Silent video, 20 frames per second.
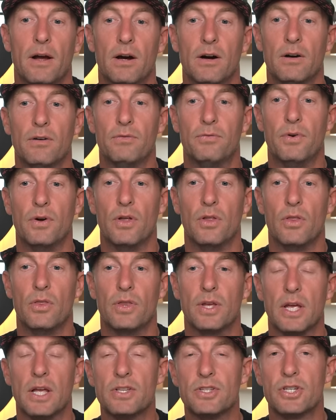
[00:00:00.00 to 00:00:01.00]
of
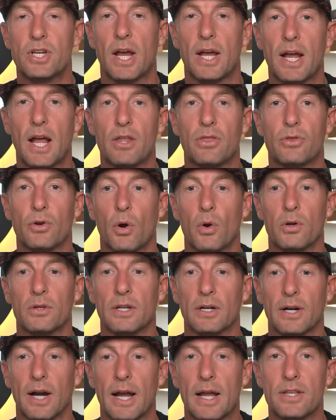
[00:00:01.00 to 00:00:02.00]
the NCAA
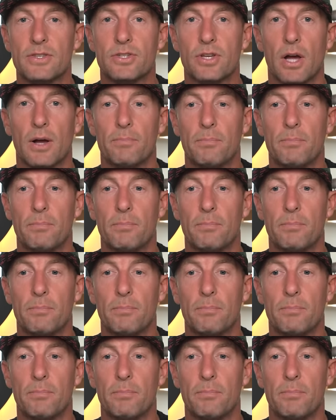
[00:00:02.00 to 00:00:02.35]
throwing their hands